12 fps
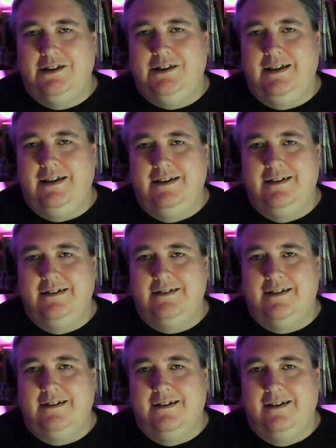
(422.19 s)
She
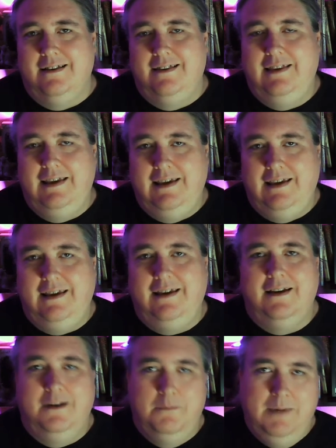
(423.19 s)
is
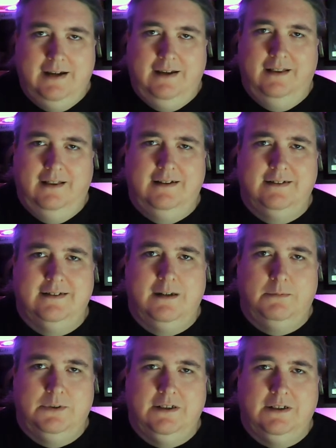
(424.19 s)
the Immaculate
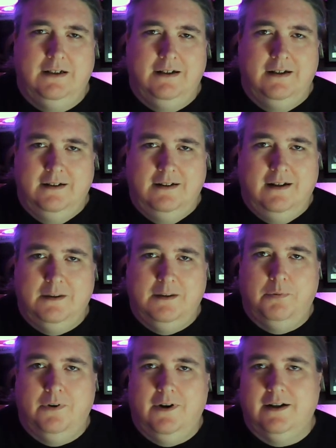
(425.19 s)
Conception, not
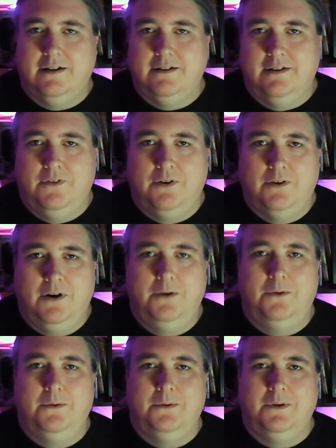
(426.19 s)
the product of her
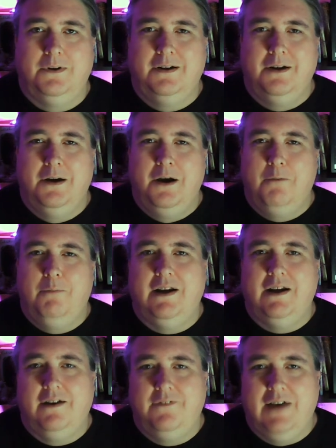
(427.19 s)
own,
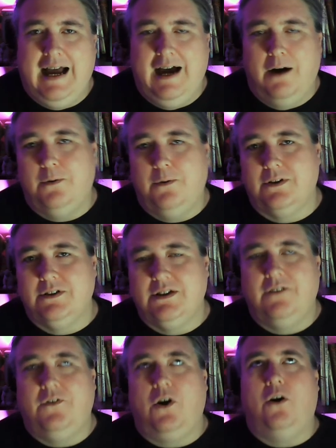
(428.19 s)
but of ours,
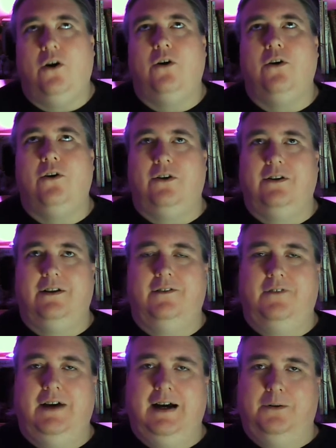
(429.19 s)
of all
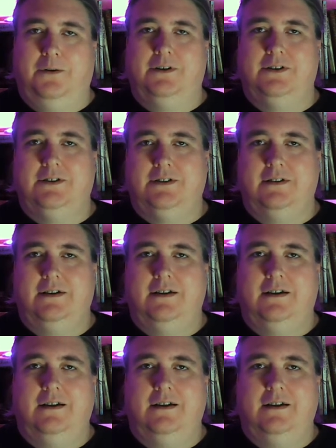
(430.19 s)
of ours.